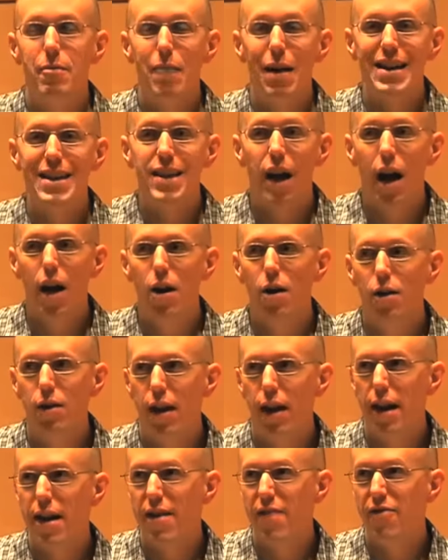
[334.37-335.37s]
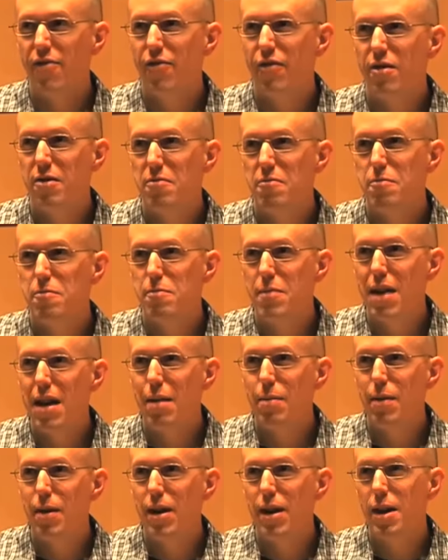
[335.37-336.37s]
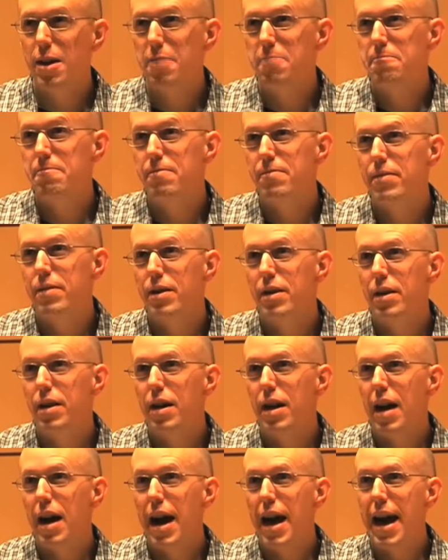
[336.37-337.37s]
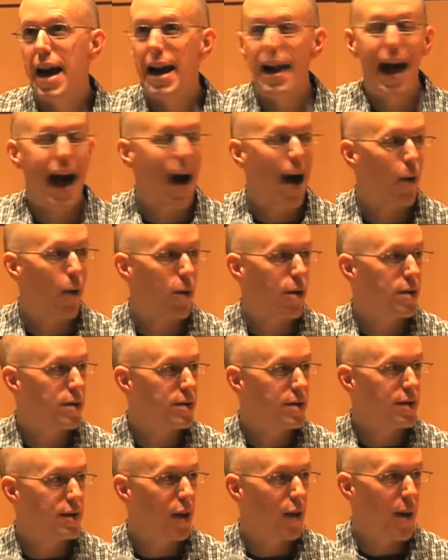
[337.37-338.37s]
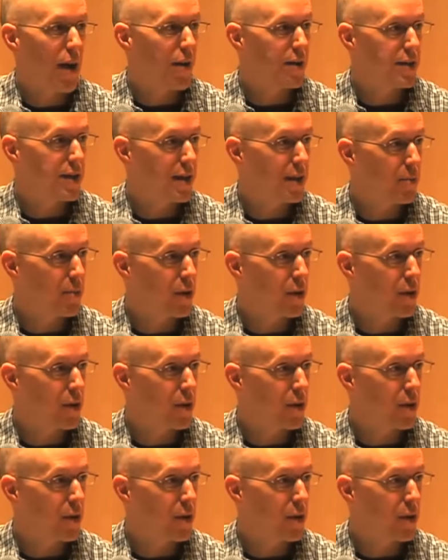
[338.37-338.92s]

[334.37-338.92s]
in my entire life maybe 8 hours around Tim